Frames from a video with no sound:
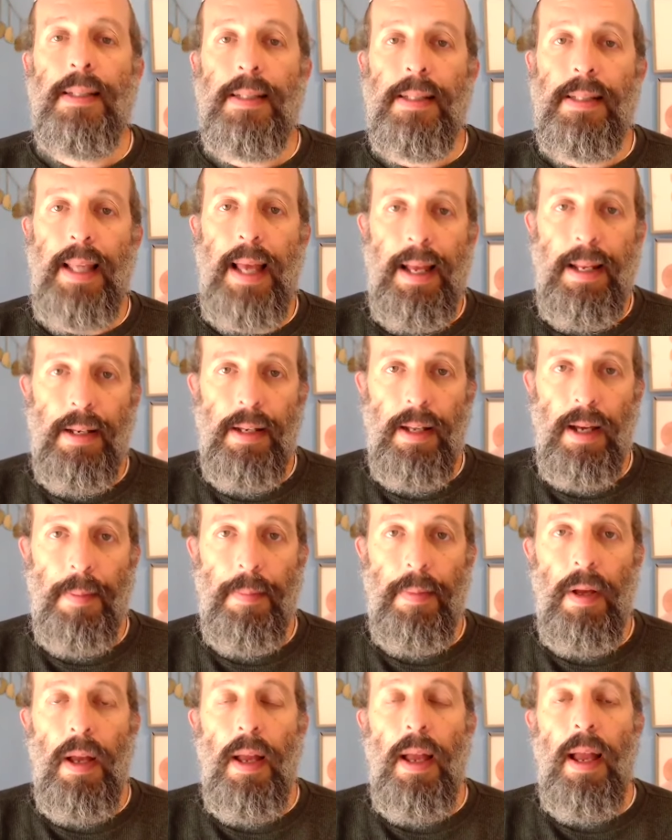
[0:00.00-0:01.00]
stand
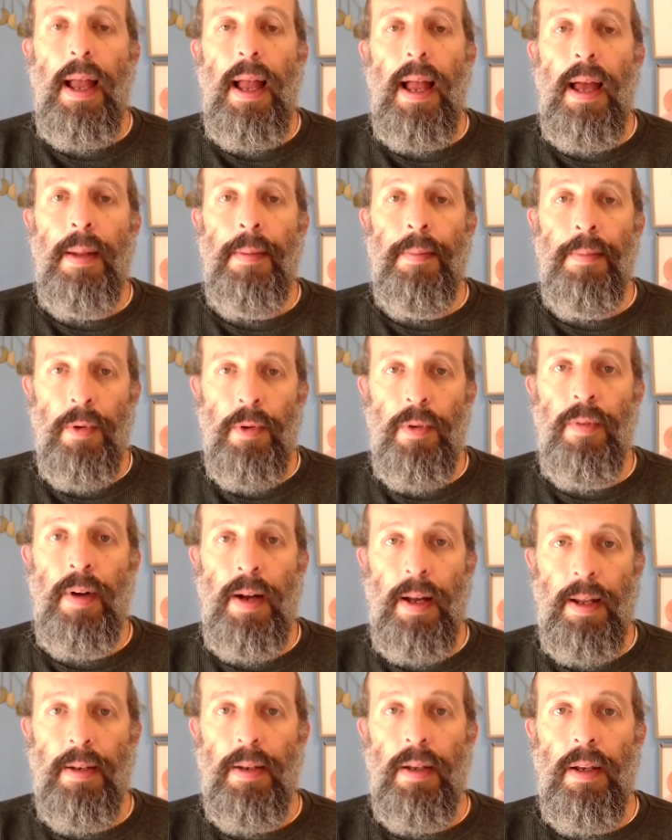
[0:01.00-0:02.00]
up, and move
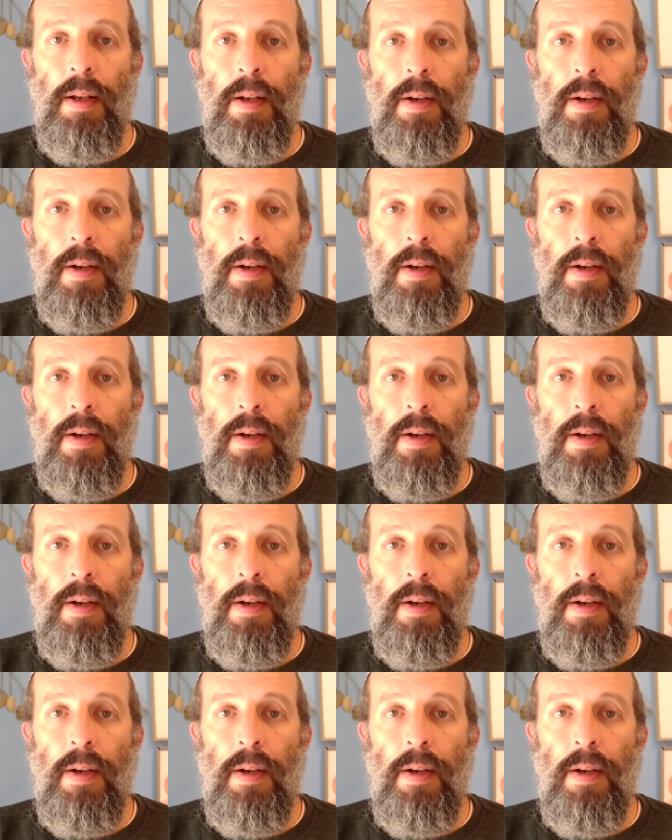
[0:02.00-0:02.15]
on.